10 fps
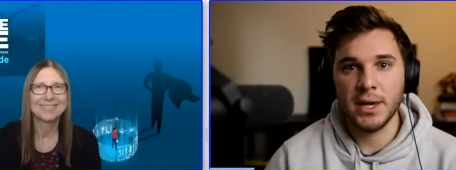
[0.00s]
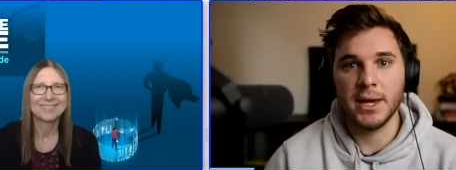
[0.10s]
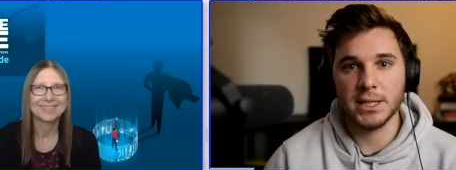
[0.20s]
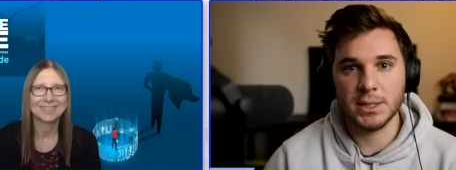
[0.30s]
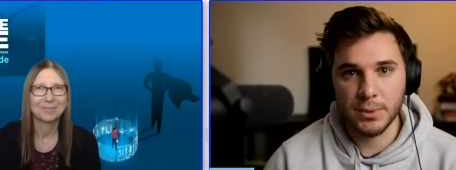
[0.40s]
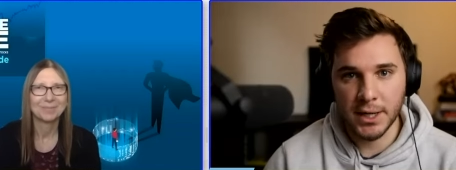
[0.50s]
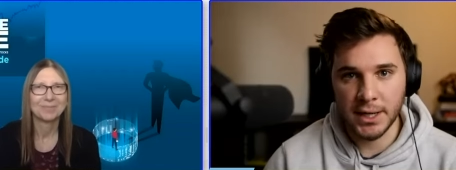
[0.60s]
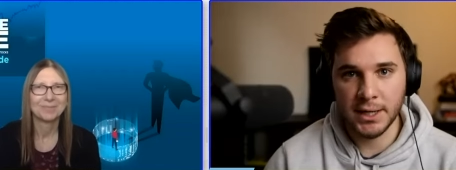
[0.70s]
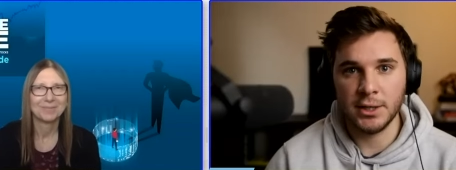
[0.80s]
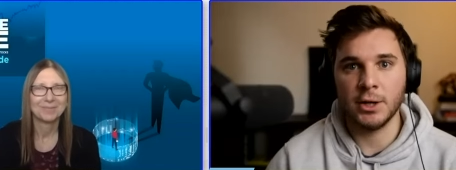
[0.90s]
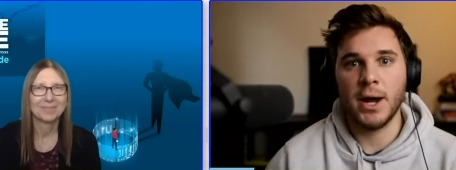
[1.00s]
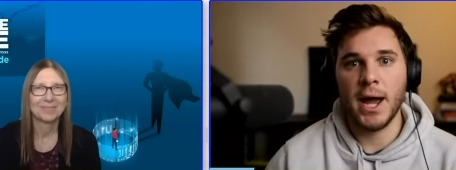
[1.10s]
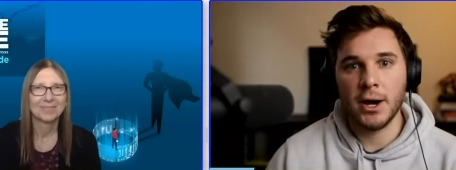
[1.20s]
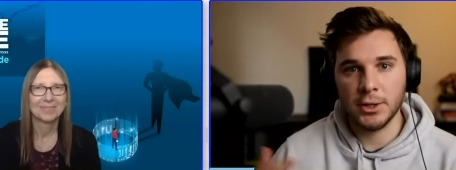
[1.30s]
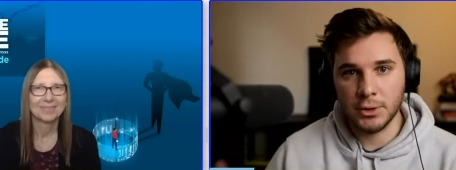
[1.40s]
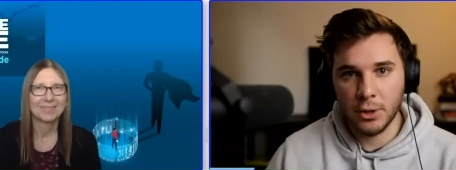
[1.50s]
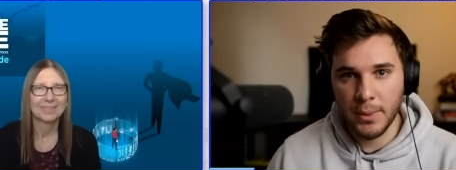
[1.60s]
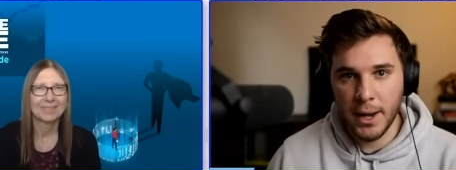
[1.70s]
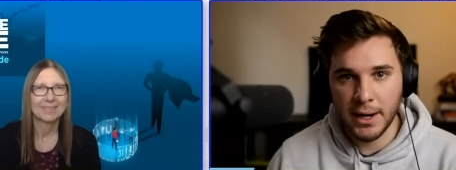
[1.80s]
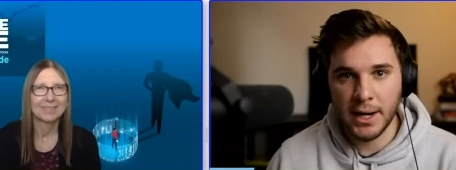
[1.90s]
Speaker 1: explaining, you know, how you go
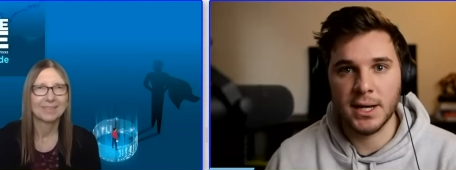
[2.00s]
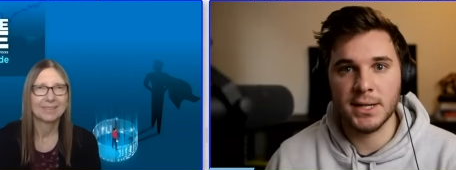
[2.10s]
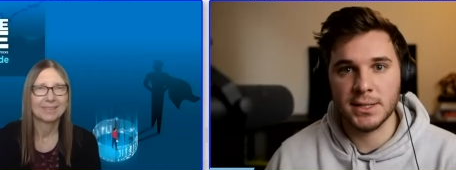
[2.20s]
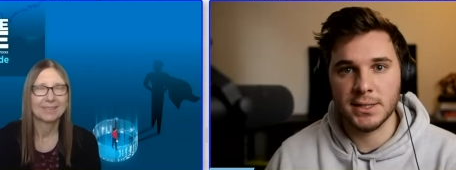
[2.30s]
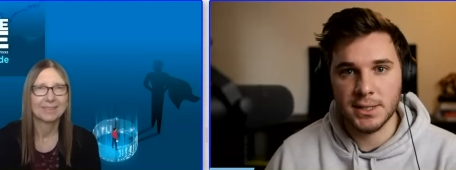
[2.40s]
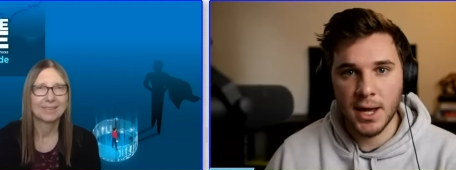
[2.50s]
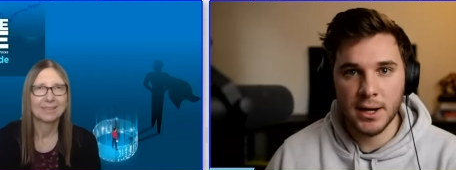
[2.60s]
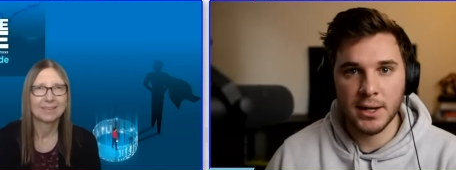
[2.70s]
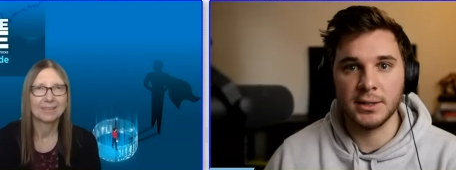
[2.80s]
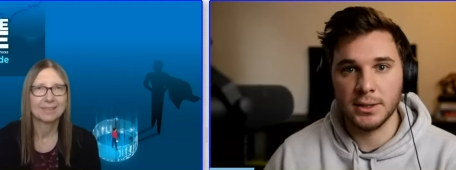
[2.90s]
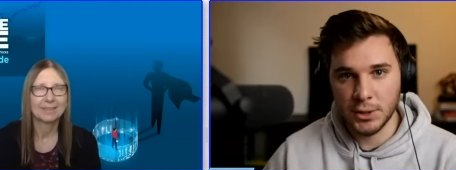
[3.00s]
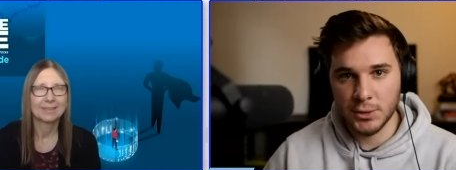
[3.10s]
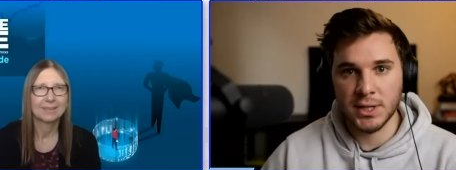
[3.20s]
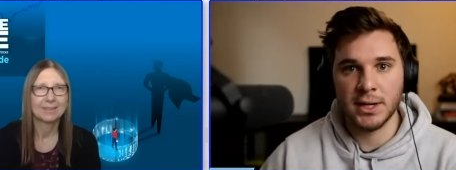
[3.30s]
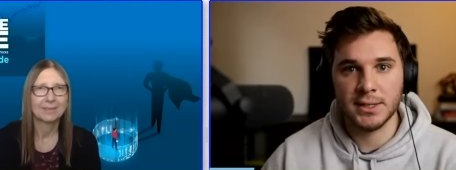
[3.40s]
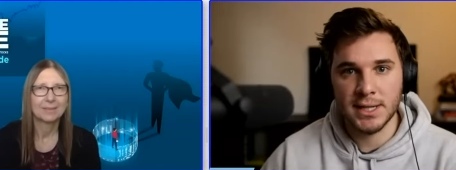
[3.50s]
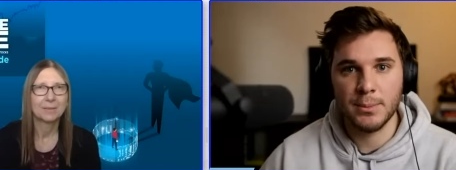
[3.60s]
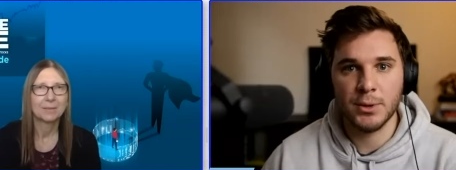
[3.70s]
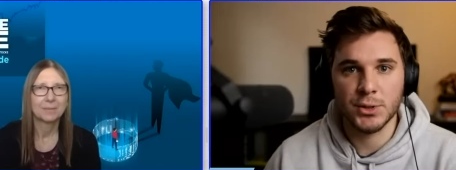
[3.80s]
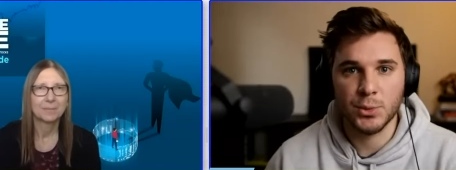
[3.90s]
about analyzing a stock and using an
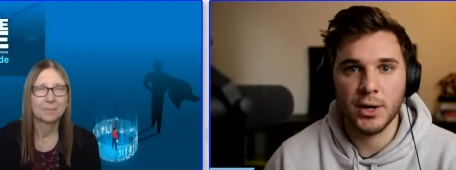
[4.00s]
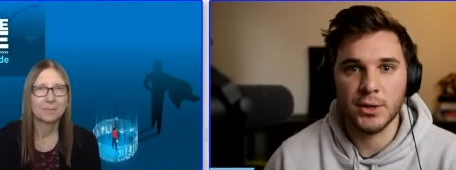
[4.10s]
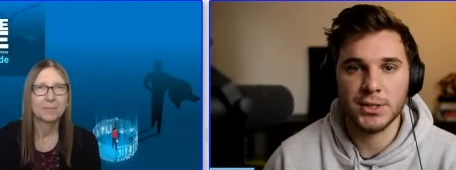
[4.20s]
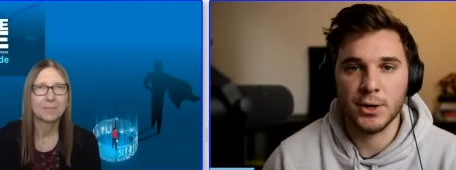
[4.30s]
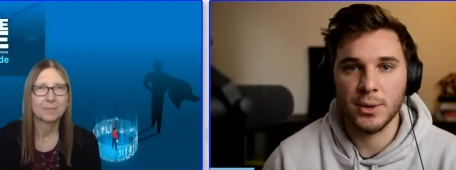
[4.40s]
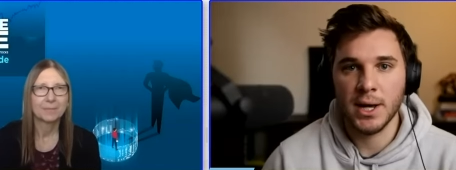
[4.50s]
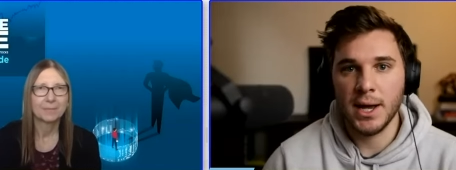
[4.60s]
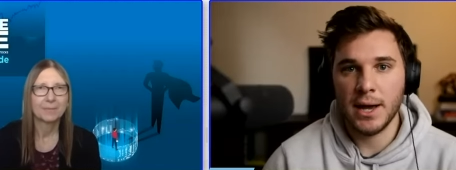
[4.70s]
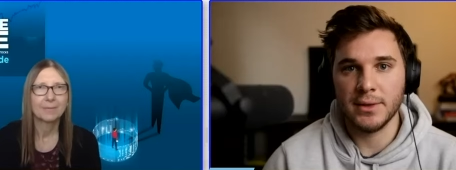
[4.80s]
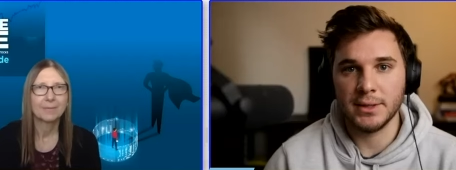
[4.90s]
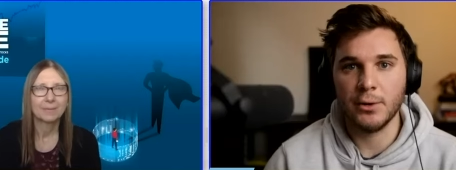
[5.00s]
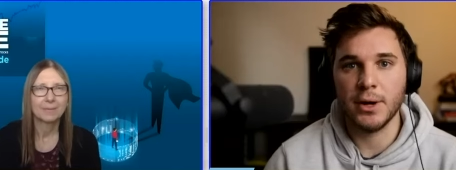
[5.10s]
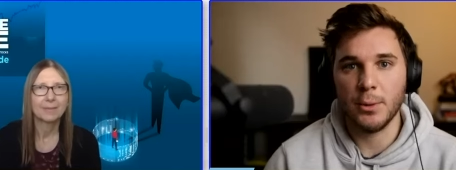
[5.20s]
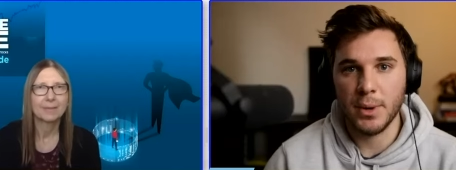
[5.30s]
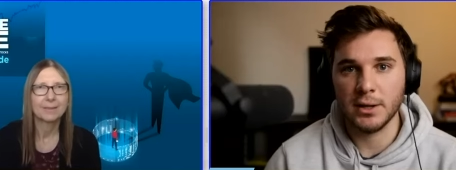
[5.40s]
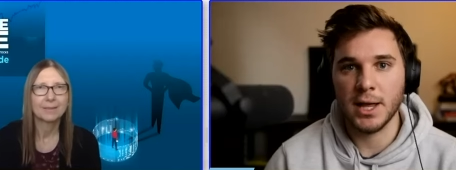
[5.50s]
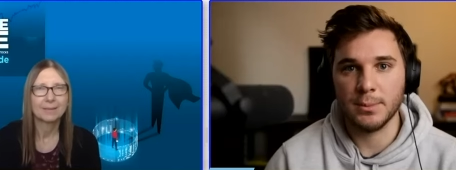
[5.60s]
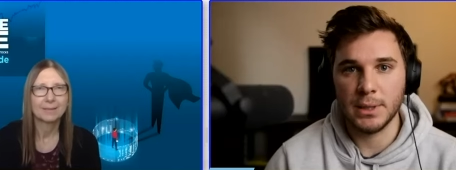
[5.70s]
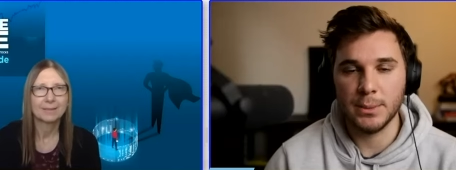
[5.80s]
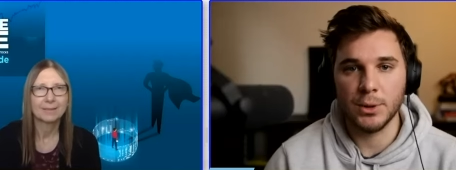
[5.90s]
example as well. So I think that will help out a lot of
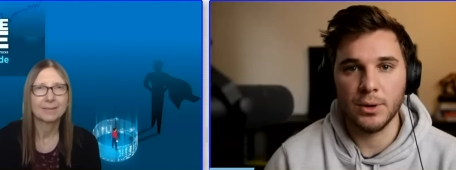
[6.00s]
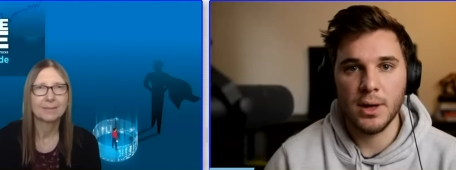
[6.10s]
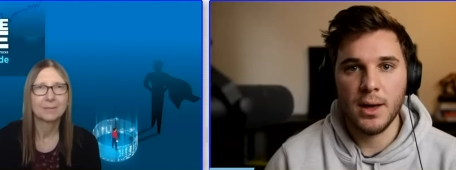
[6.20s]
people.